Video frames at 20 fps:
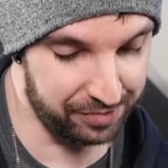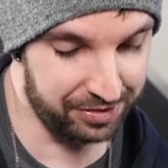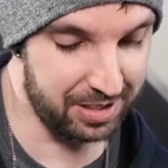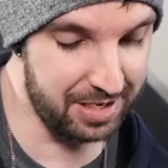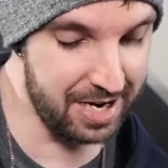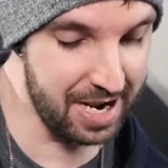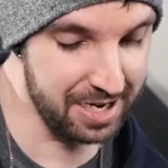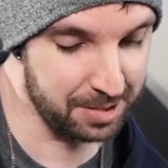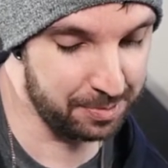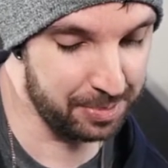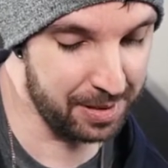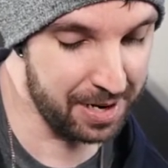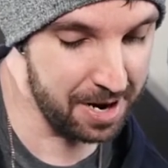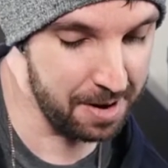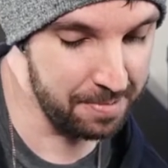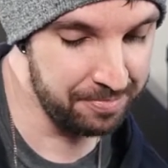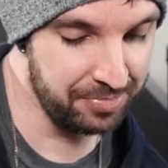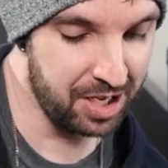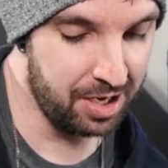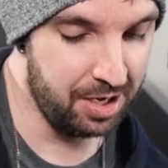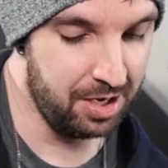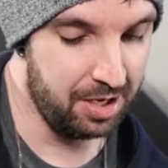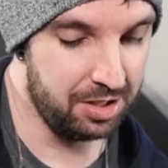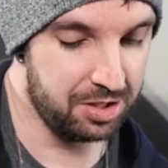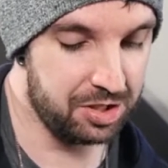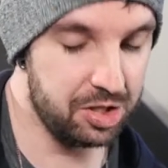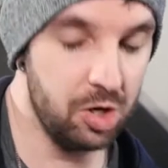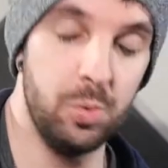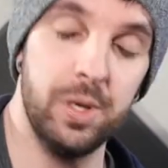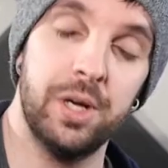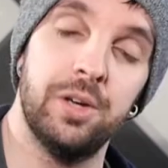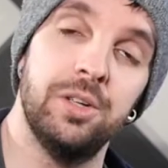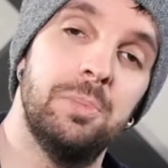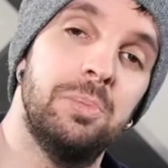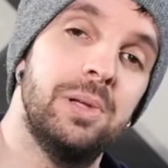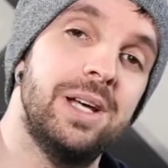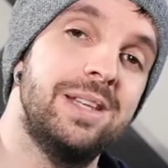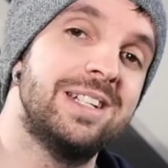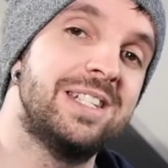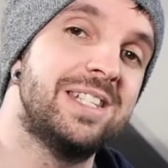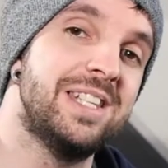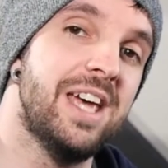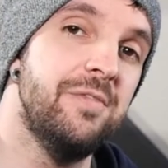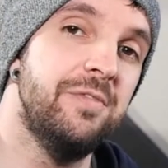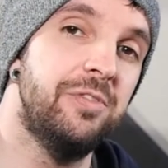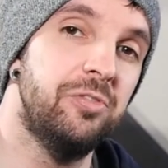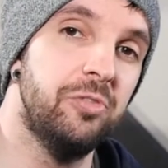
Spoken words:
the next part. So we're going to play the 10th